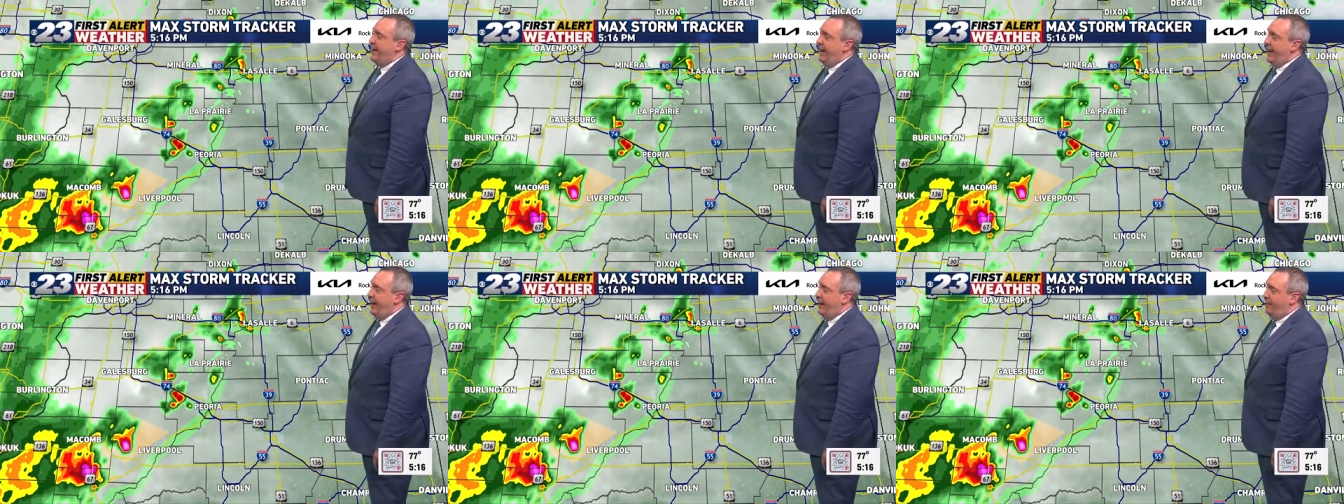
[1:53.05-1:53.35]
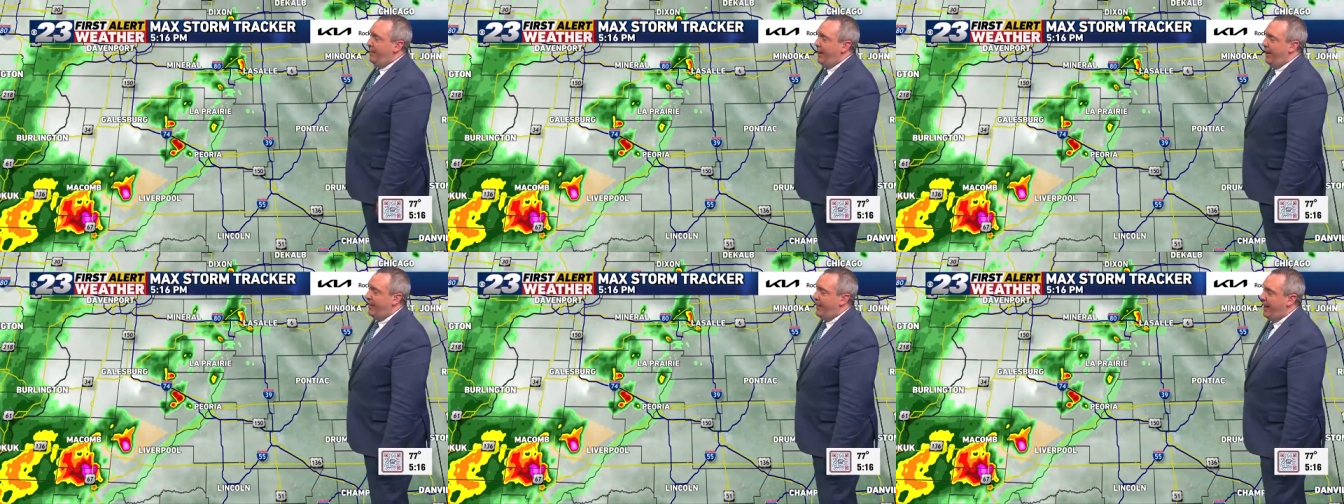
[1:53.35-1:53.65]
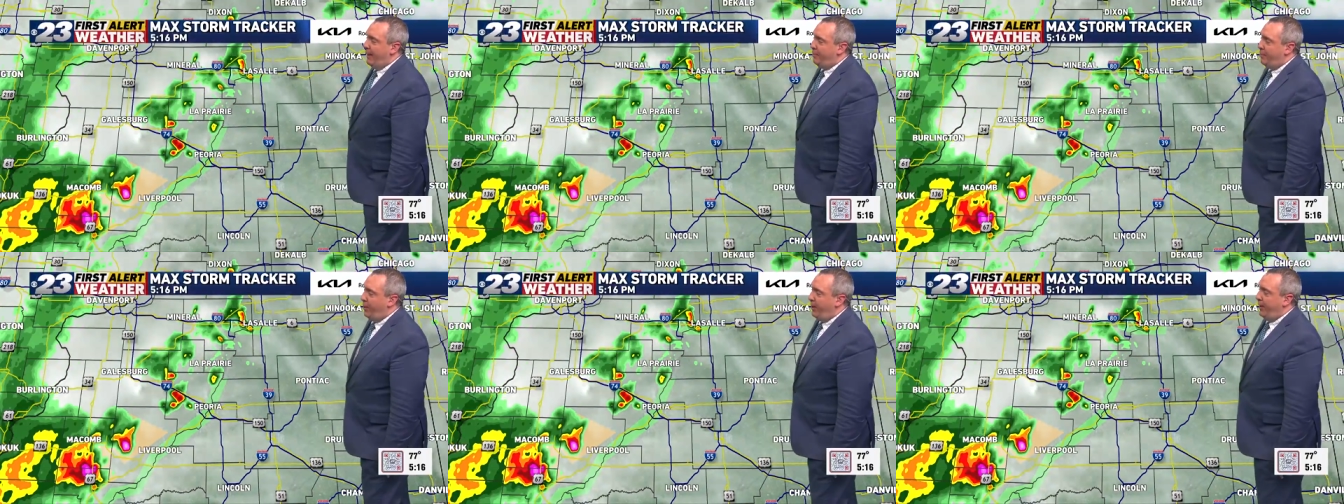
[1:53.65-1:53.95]
And by
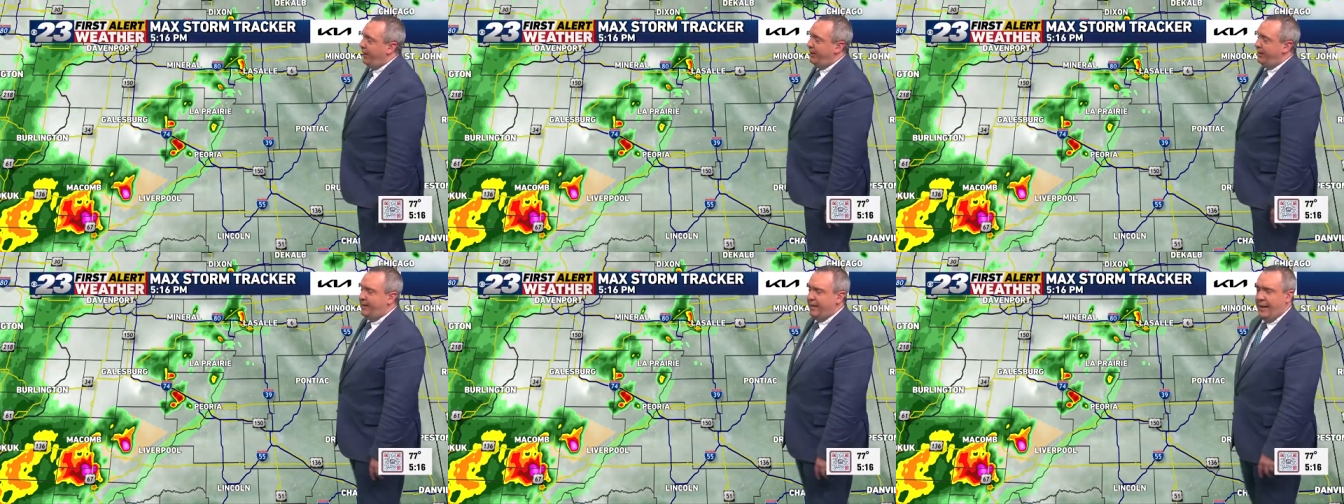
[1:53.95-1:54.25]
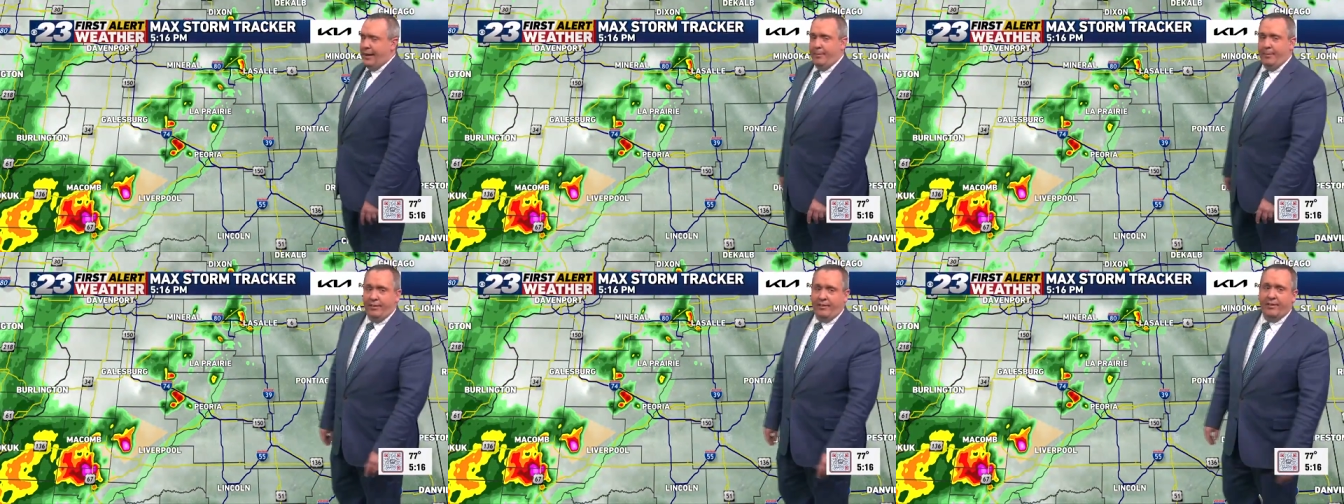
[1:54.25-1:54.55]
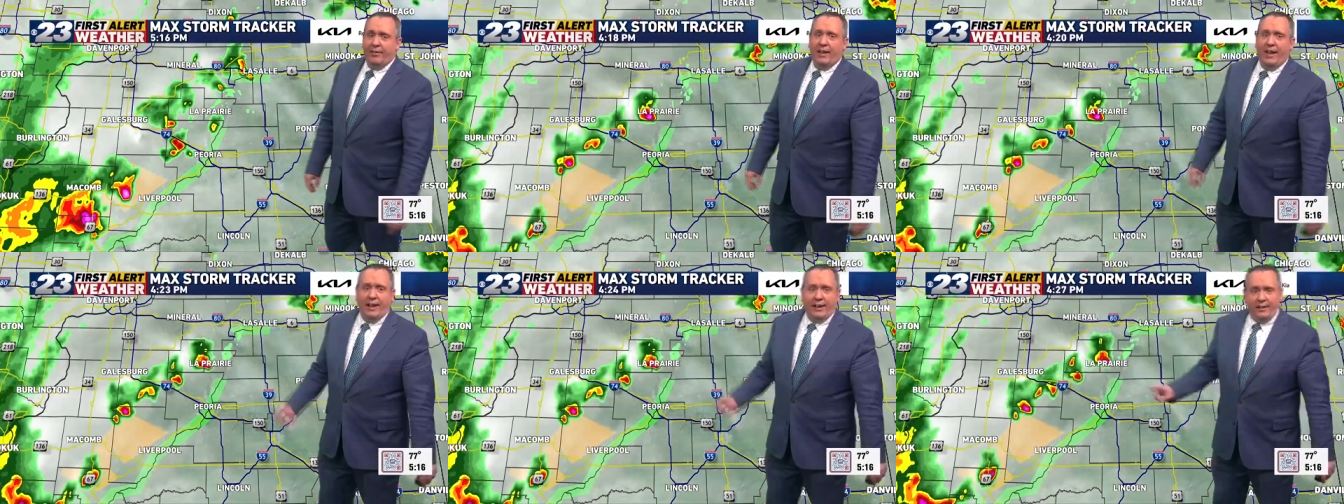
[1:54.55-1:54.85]
that point in time,
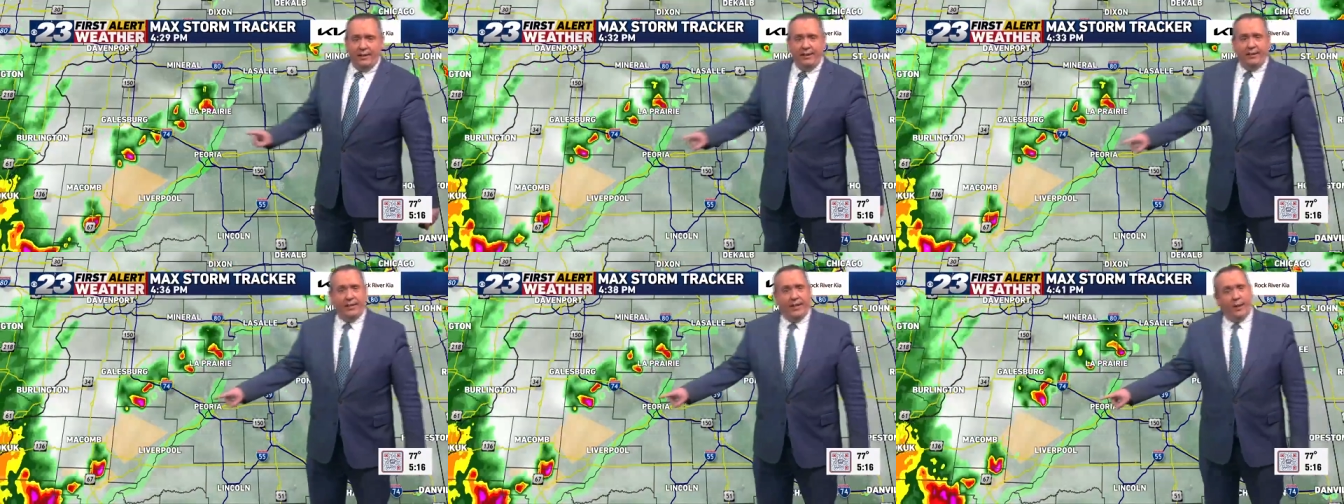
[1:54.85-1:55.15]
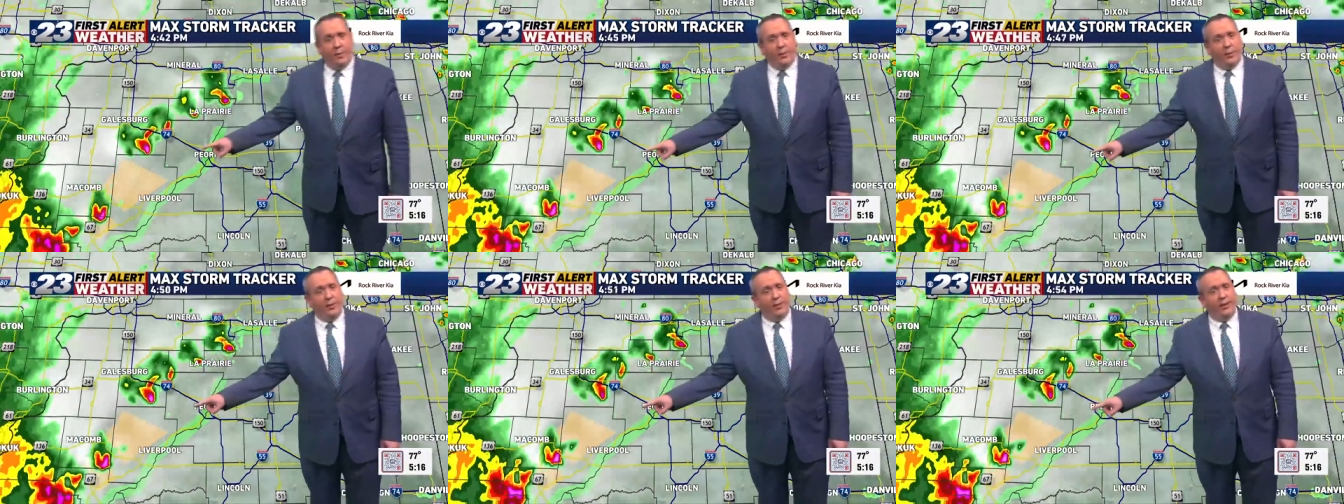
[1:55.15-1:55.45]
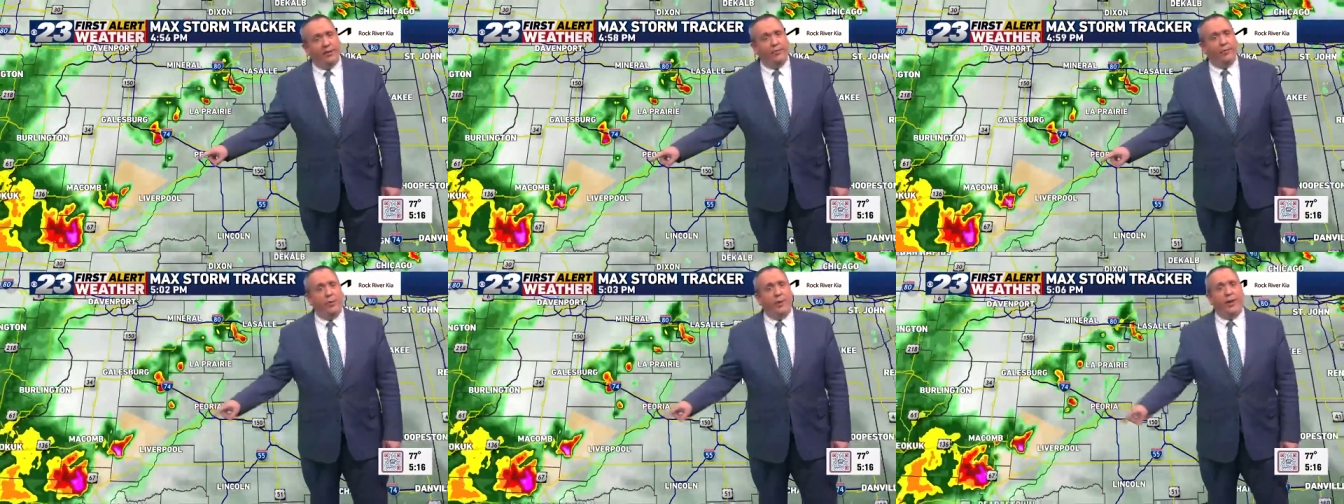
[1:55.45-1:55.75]
it's likely that we'll
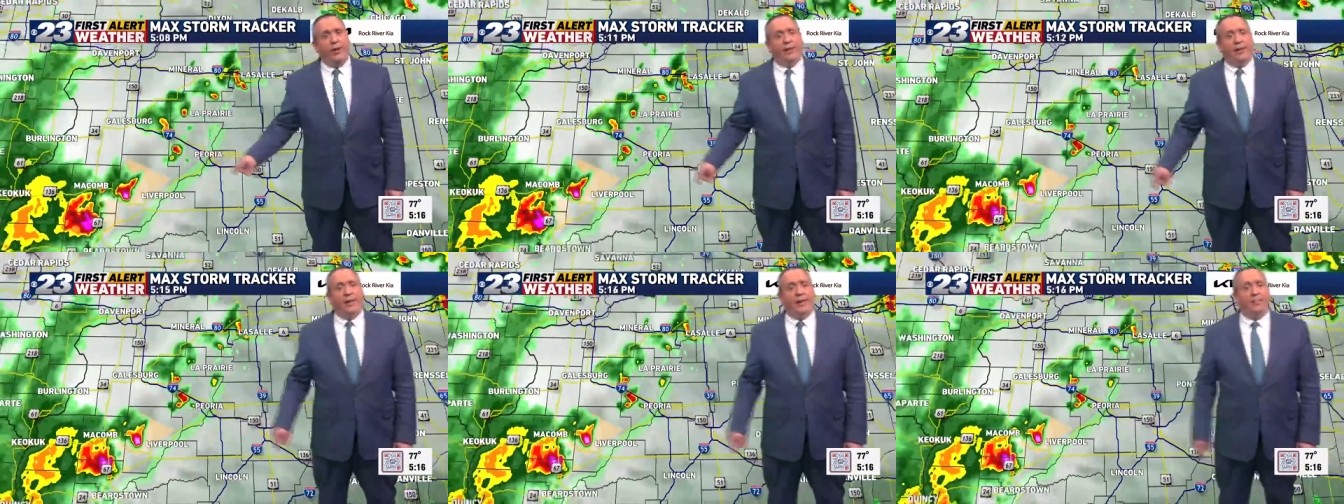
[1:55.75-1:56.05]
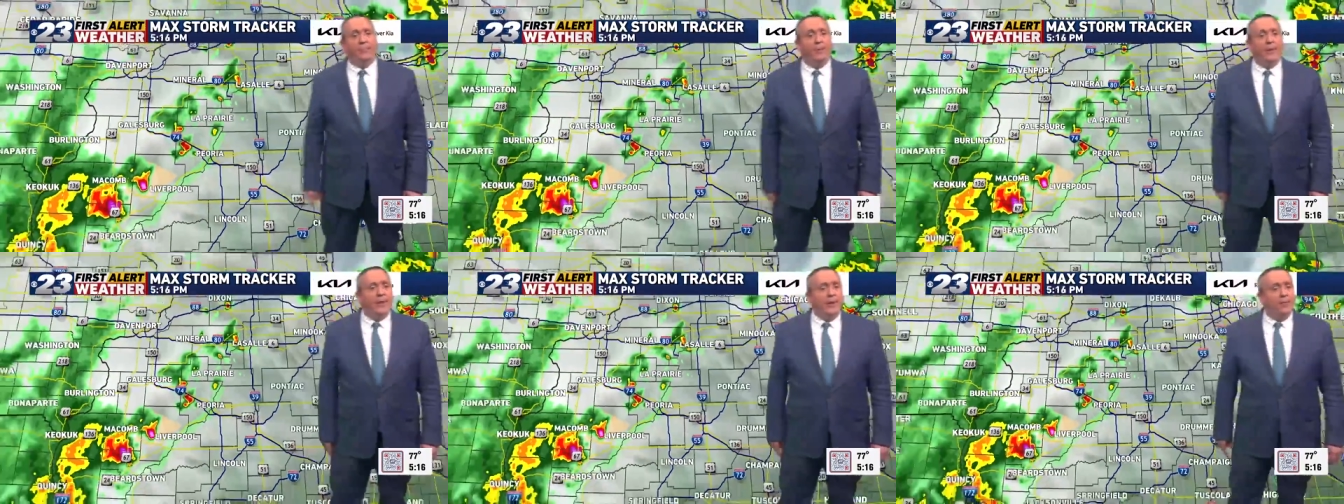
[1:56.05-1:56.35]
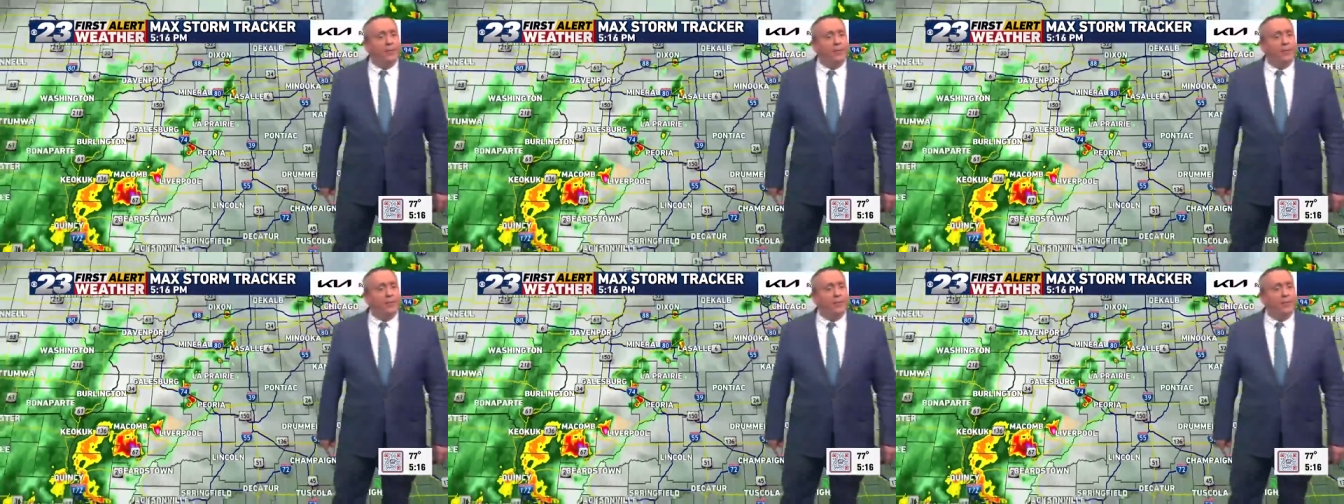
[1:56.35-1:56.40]
have weakened.